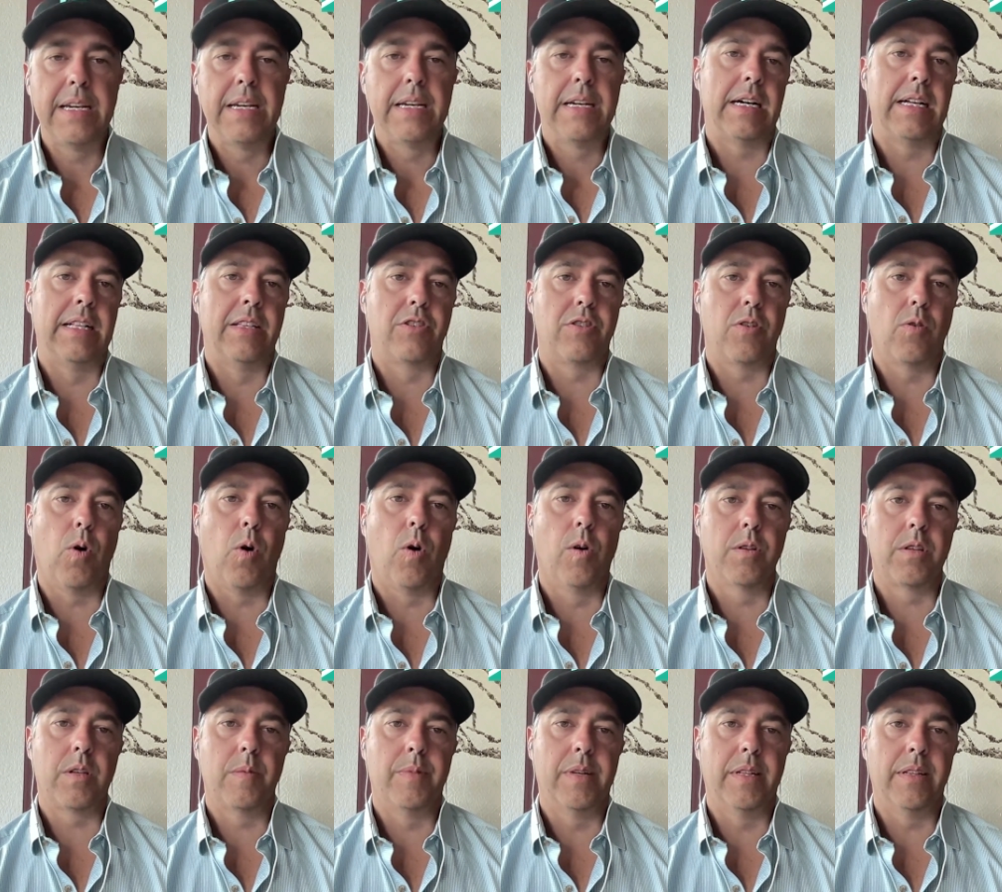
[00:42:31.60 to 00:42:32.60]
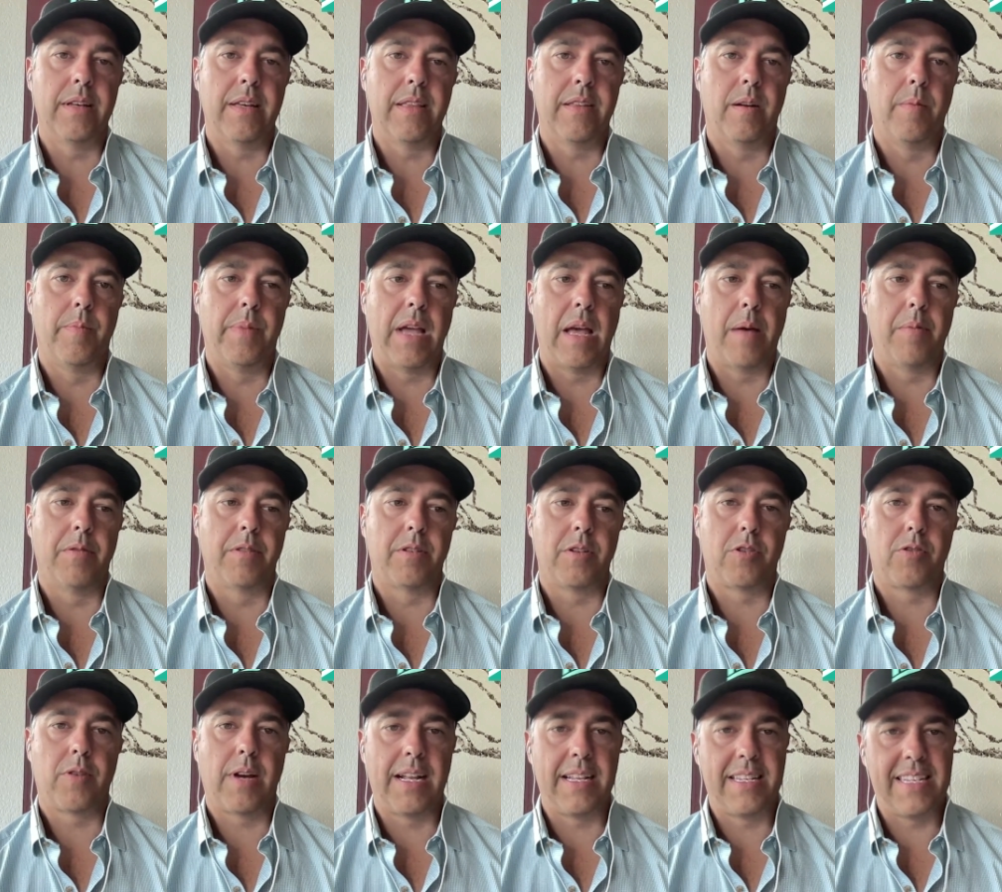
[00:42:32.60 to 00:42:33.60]
And so ultimately they'll be able to
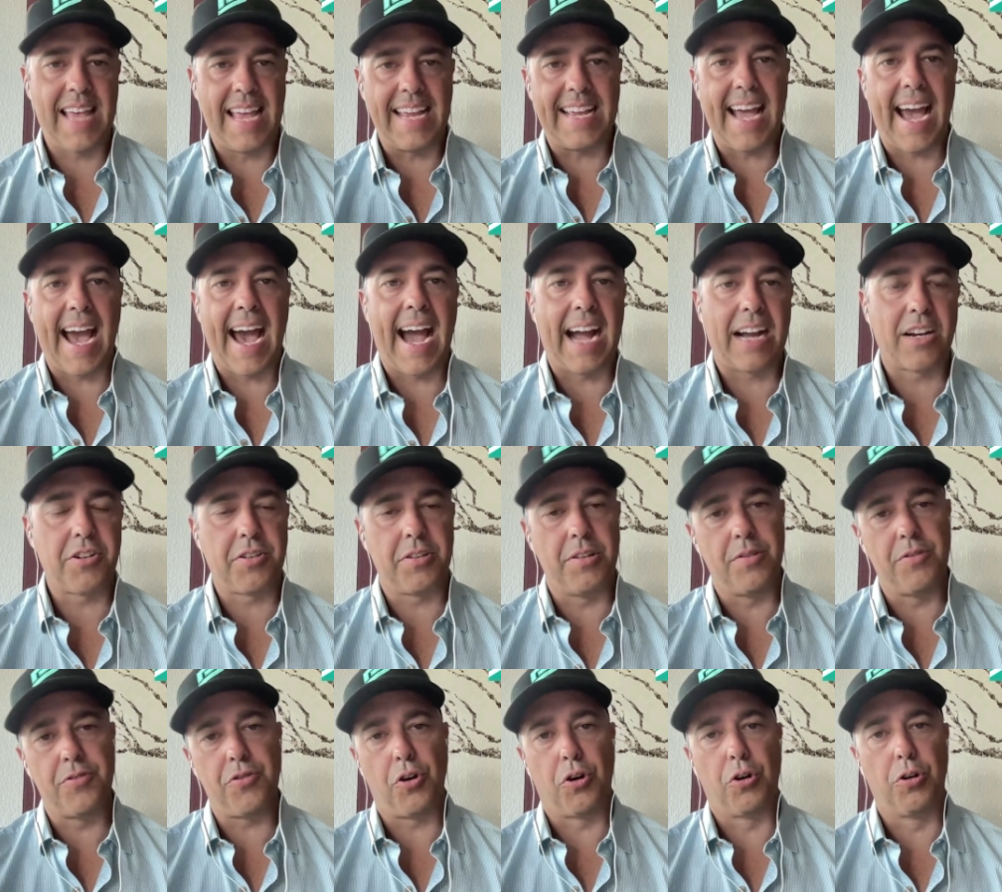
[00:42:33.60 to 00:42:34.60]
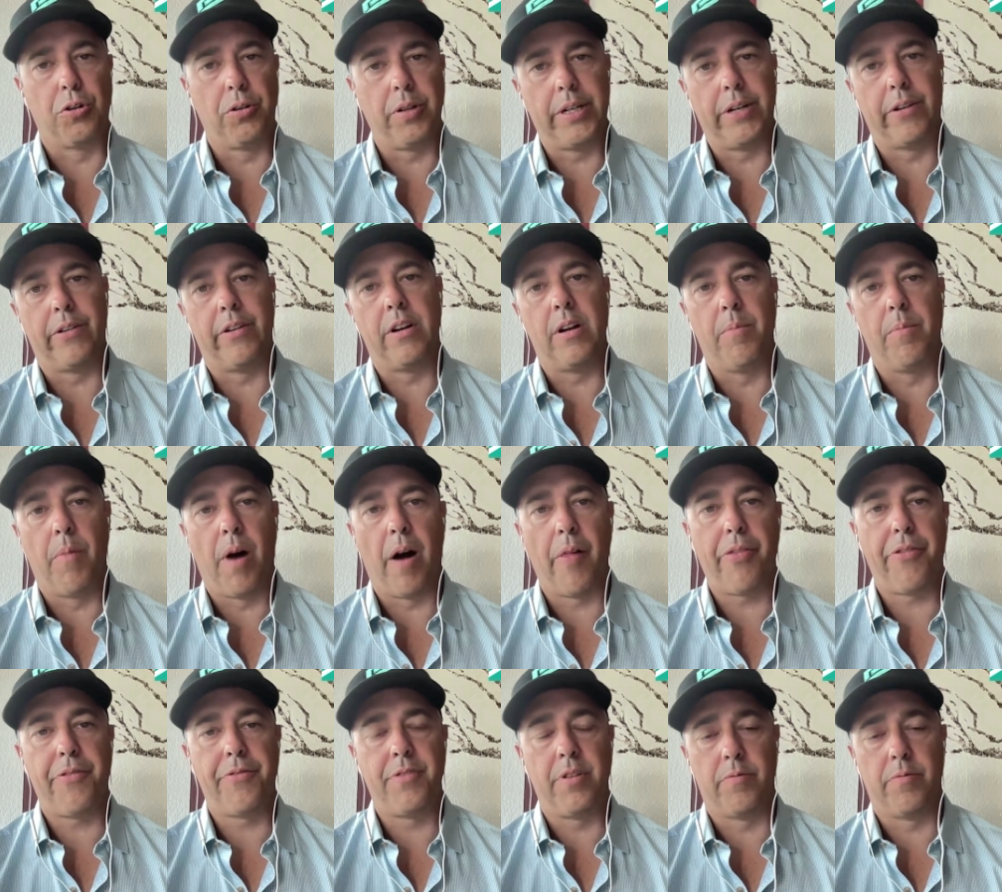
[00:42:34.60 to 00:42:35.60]
try to take actions earlier in a month
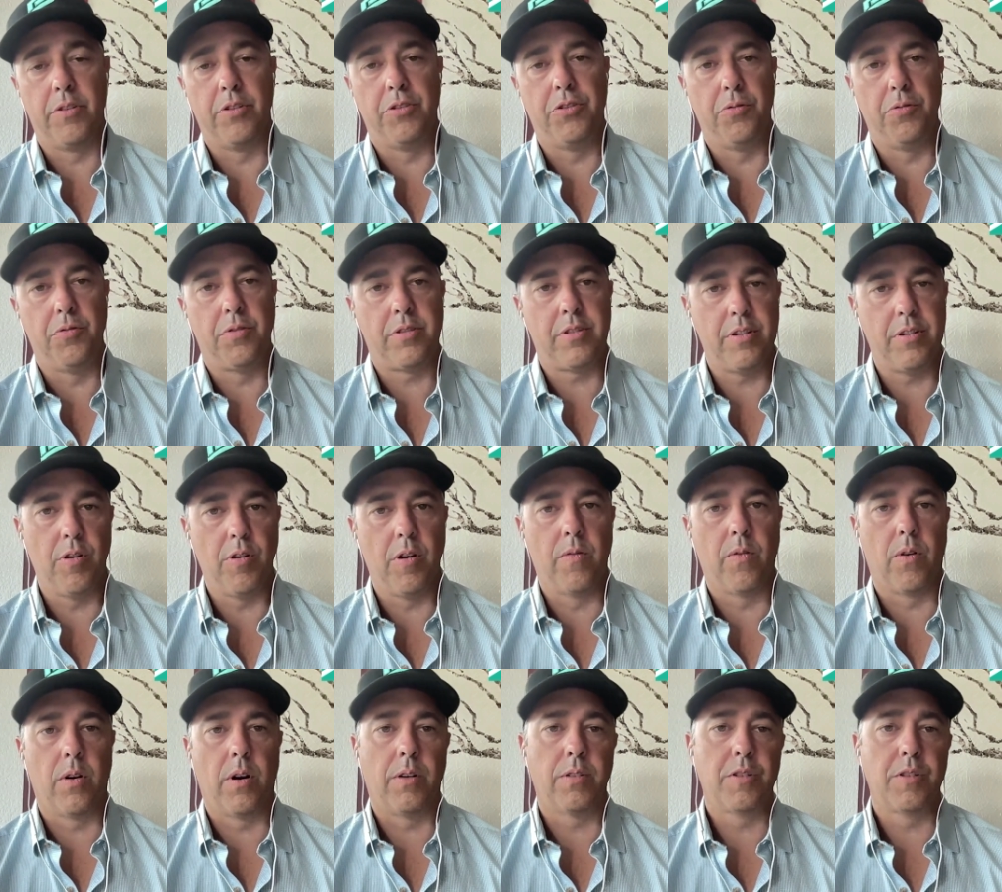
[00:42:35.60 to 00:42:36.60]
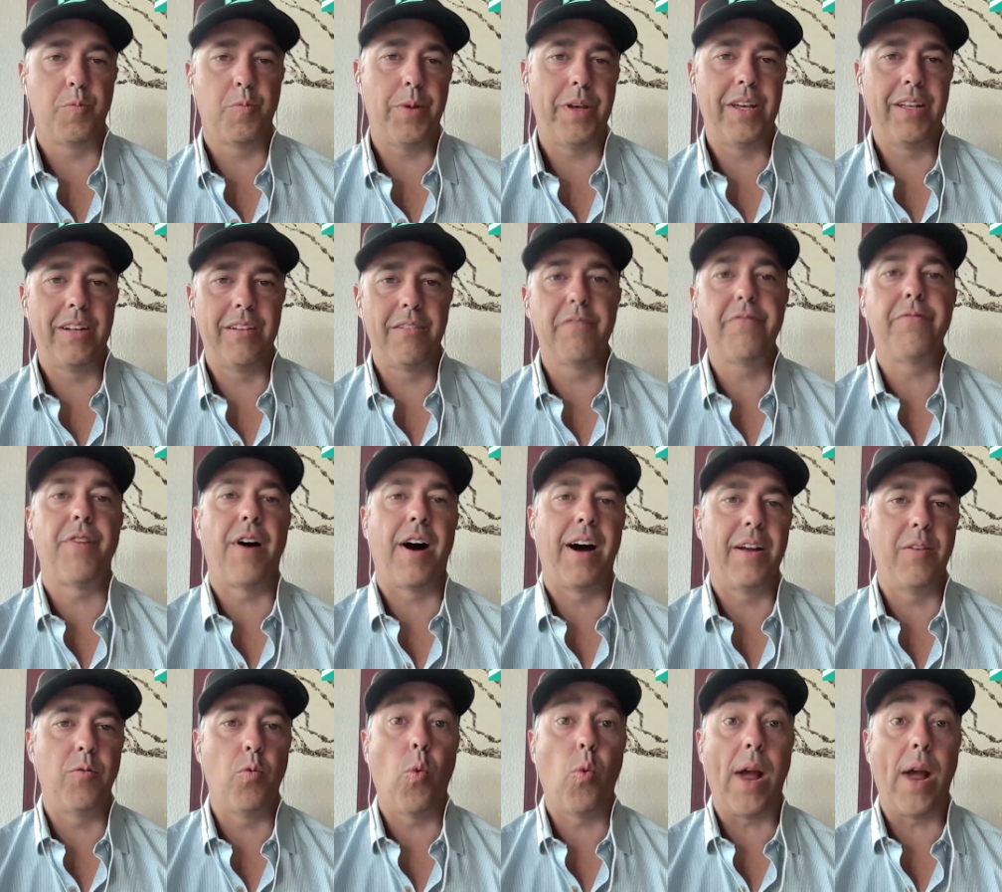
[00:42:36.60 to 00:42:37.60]
to reduce the overall spend,
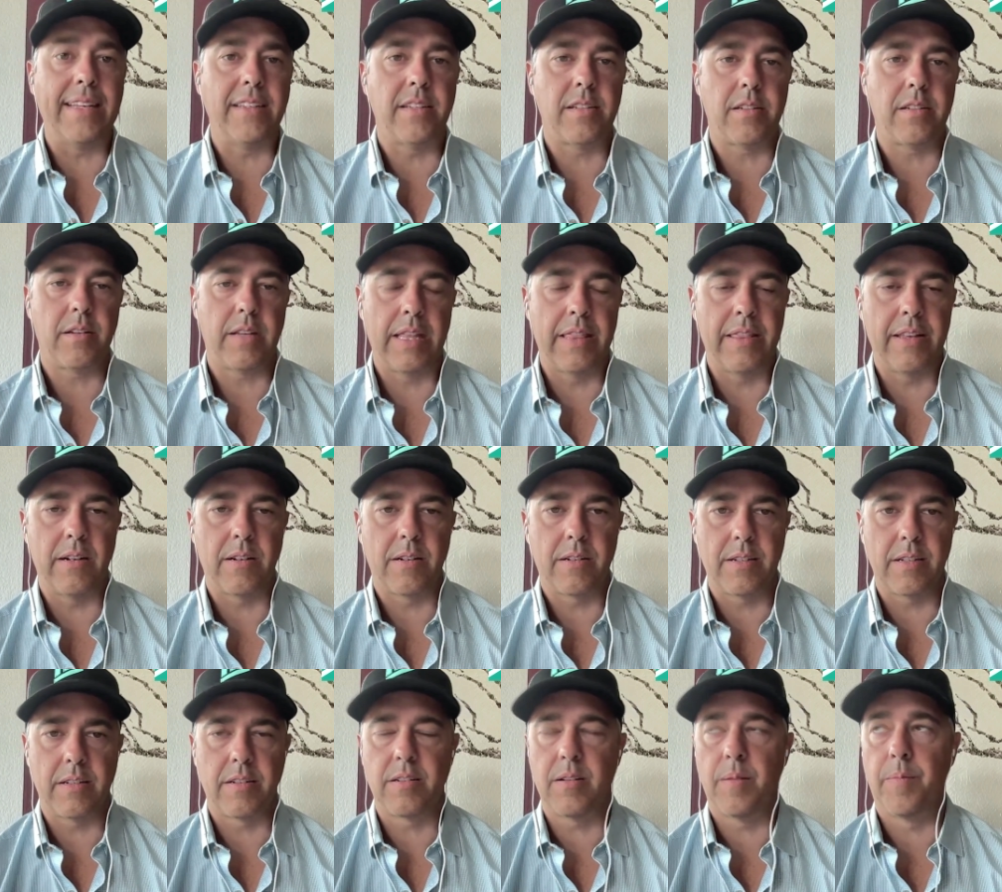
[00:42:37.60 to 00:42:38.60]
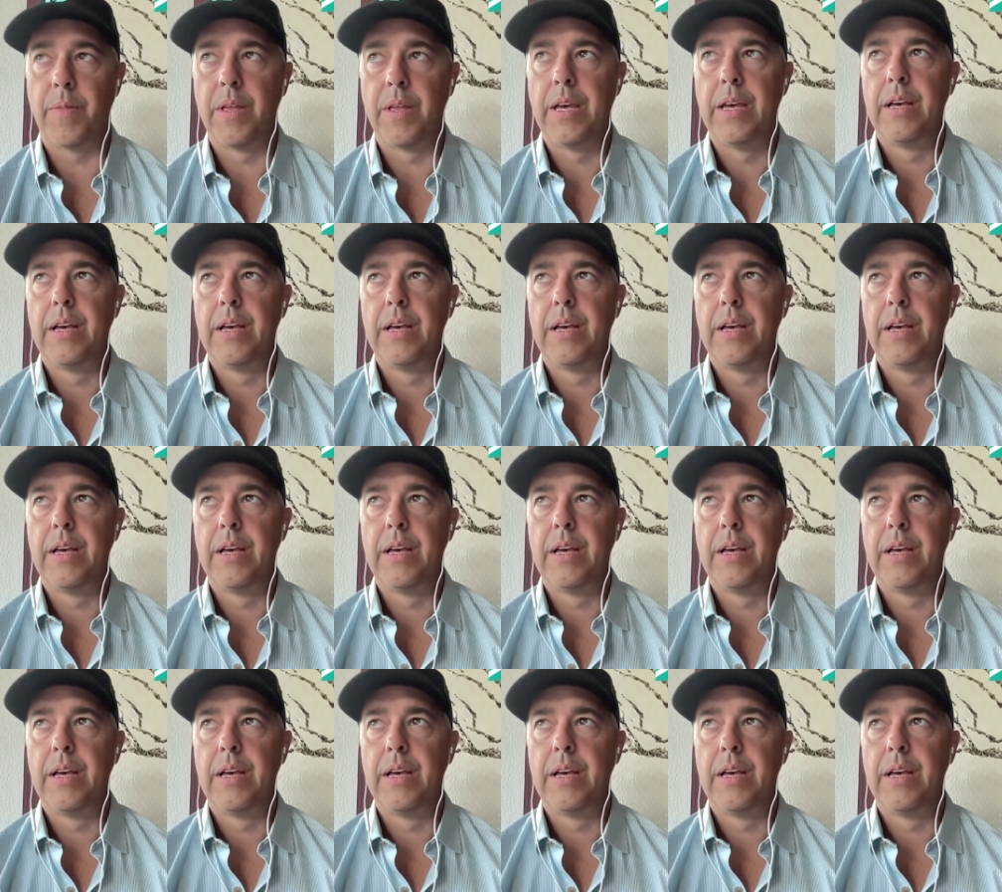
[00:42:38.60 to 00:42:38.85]
find waste in their system.